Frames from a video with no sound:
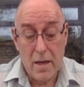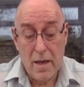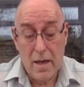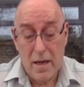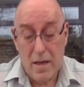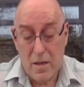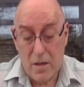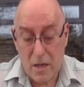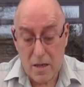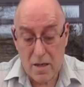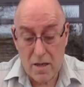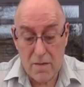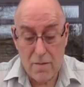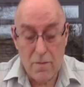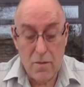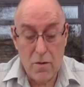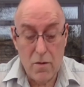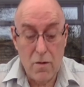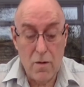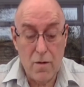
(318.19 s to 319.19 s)
It doesn't
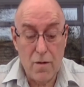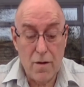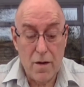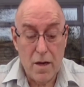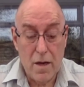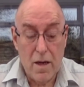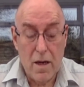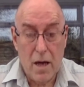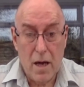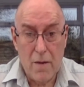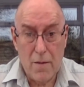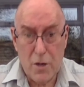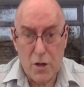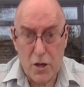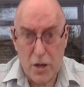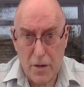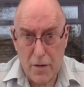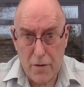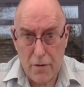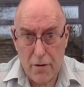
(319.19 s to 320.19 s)
move. I'm
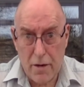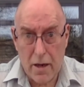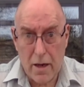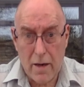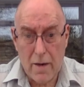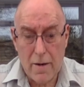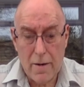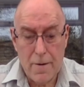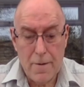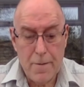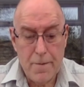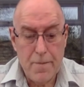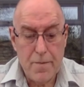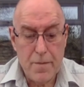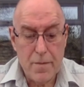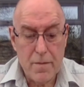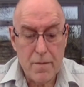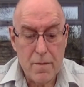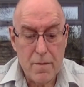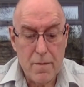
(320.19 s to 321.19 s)
shivering,
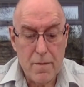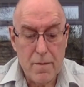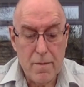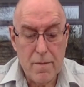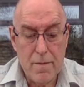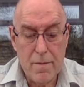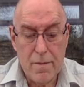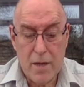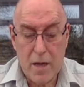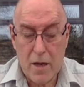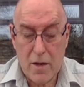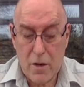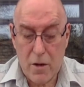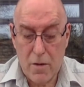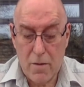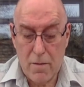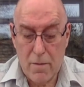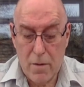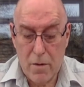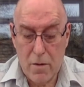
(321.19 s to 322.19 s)
but I
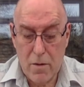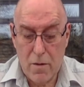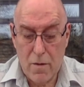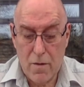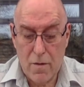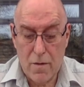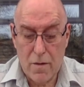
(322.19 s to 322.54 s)
don't move.